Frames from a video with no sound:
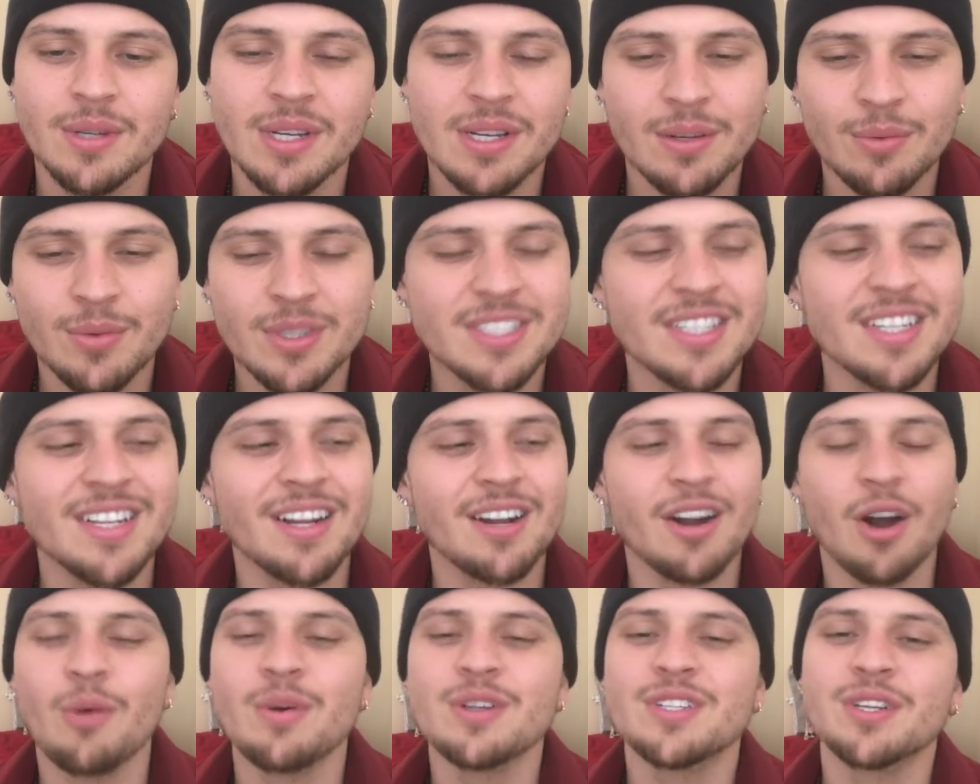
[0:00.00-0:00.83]
Wasn't it
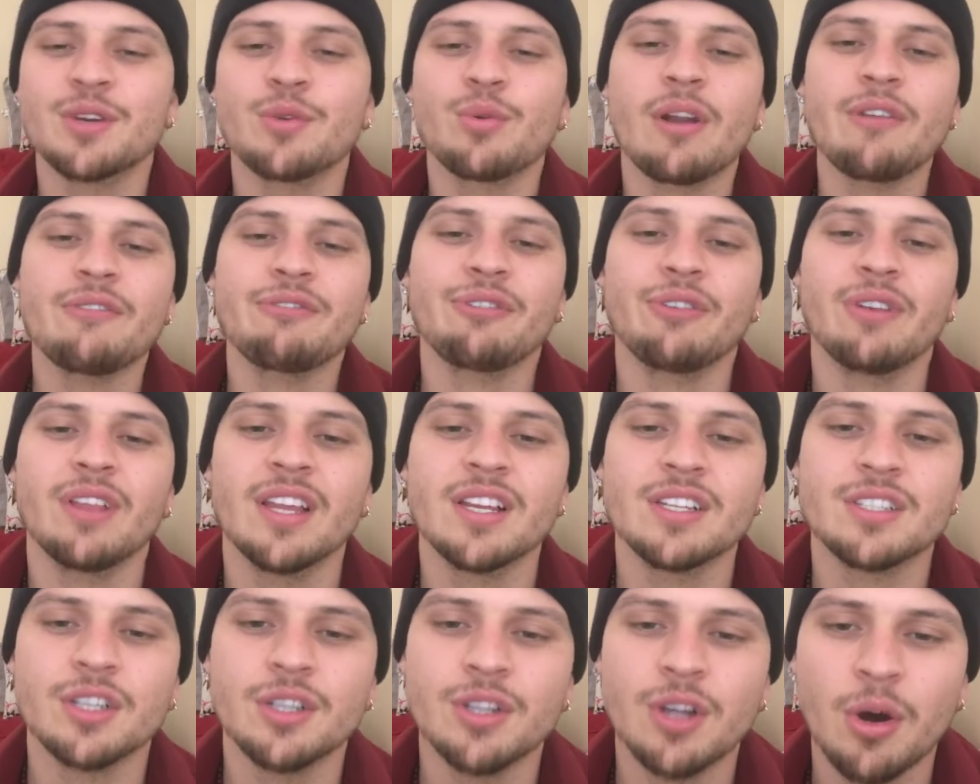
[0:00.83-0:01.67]
always a great
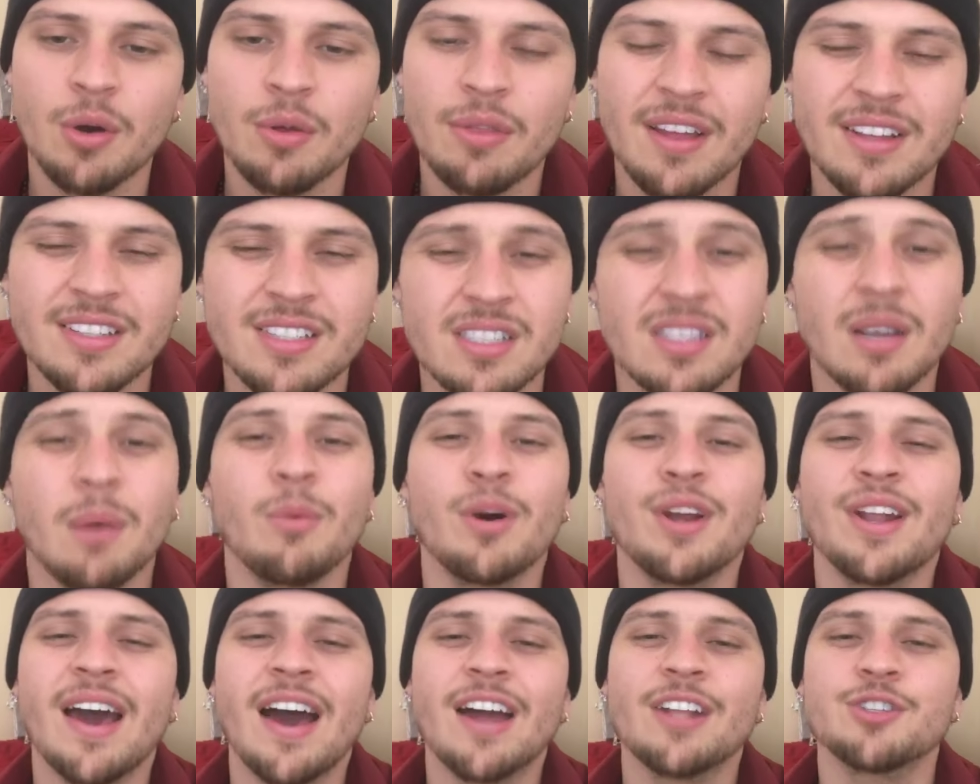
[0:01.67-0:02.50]
feeling to know that
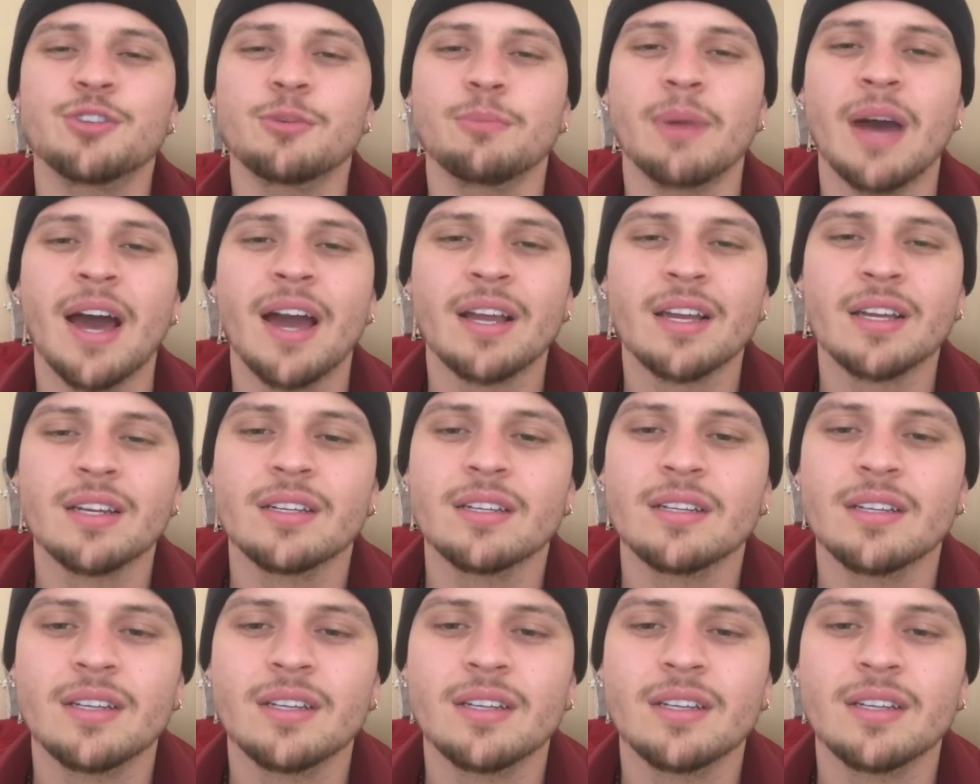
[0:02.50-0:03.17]
someone had your back?